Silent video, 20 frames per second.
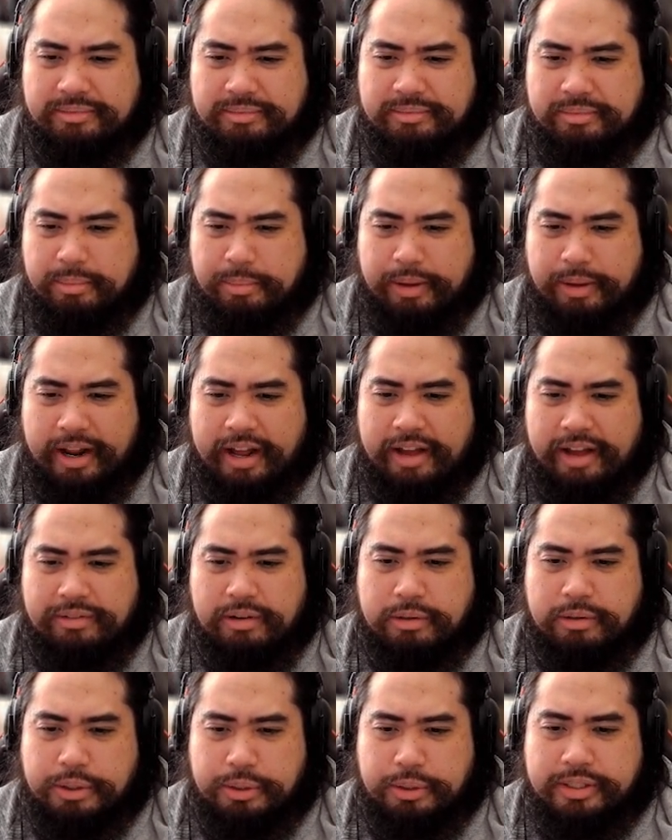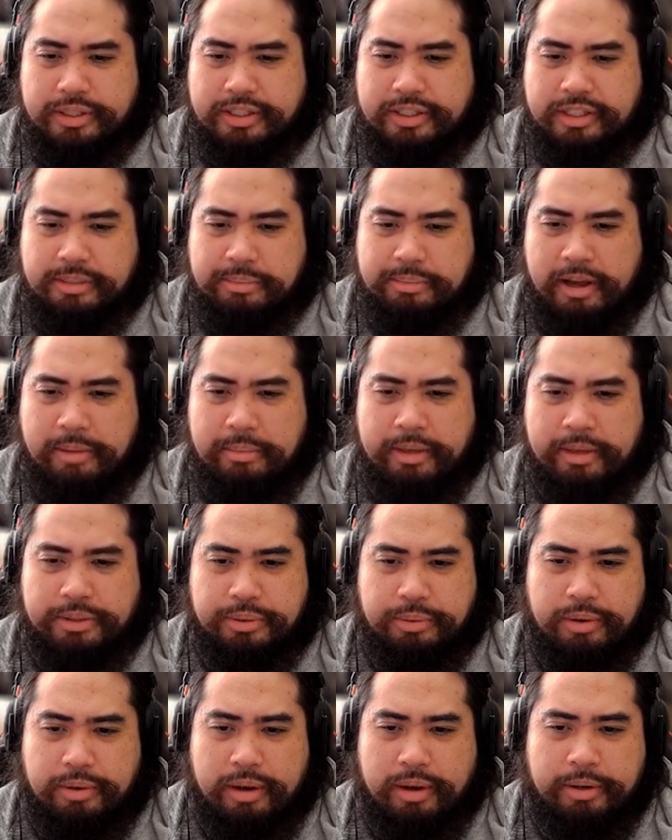But I have no choice because my Mejiro
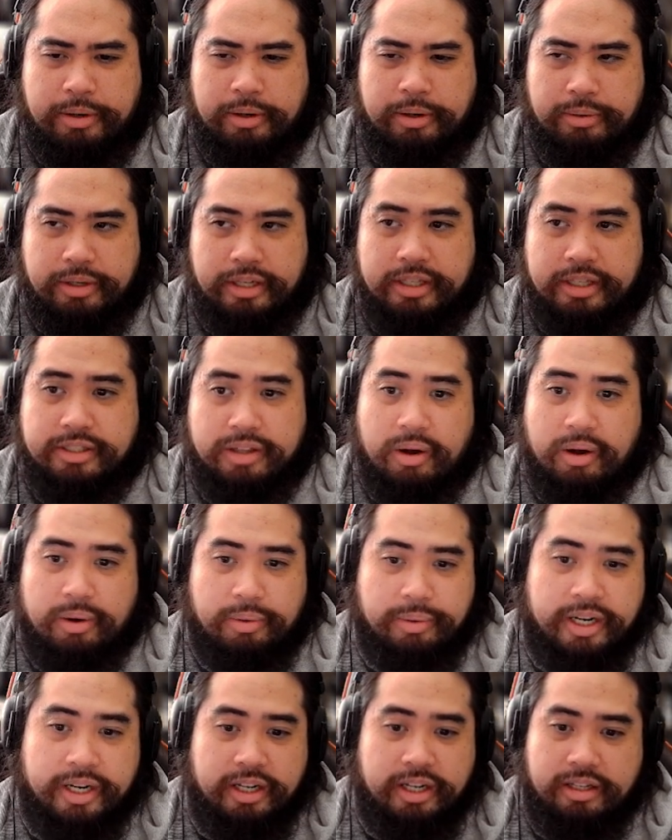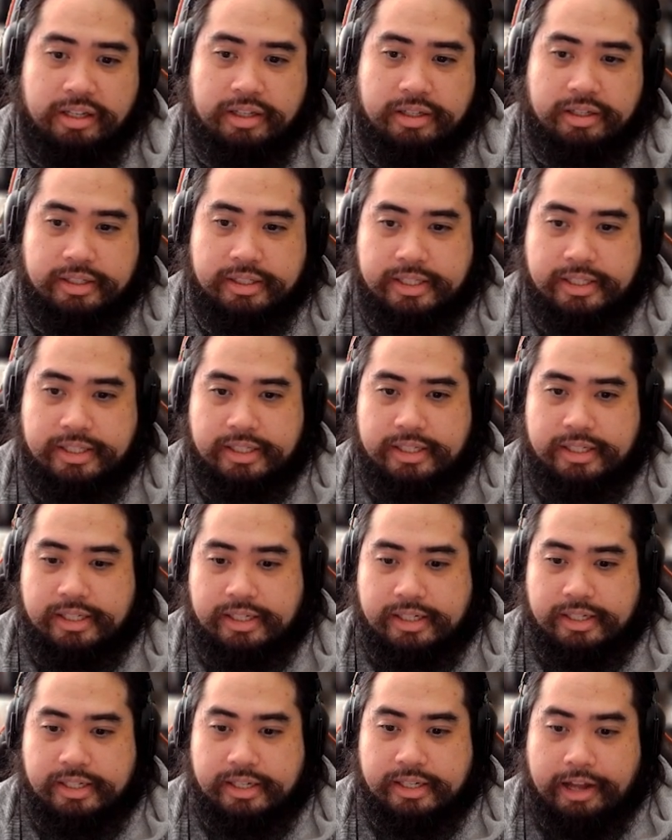Ramonu is already,
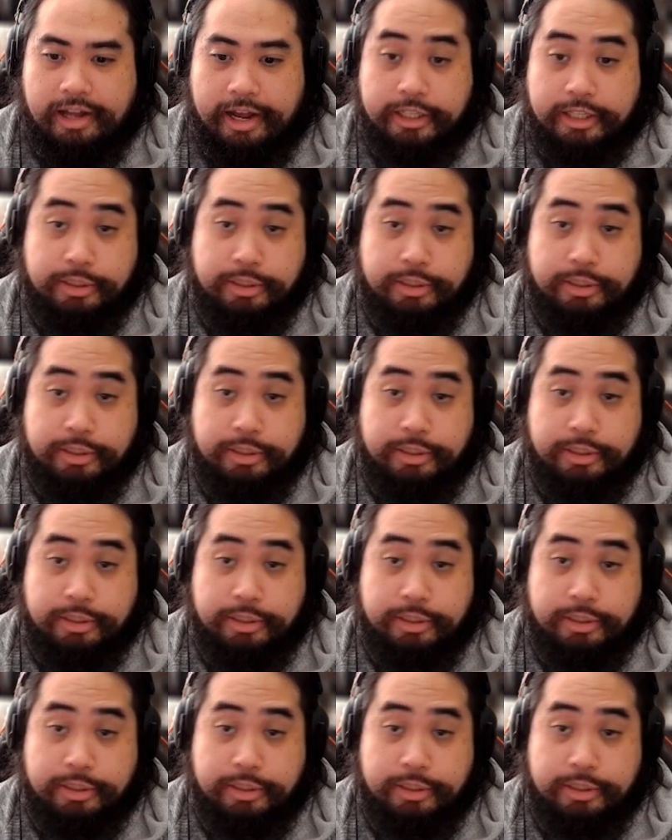as we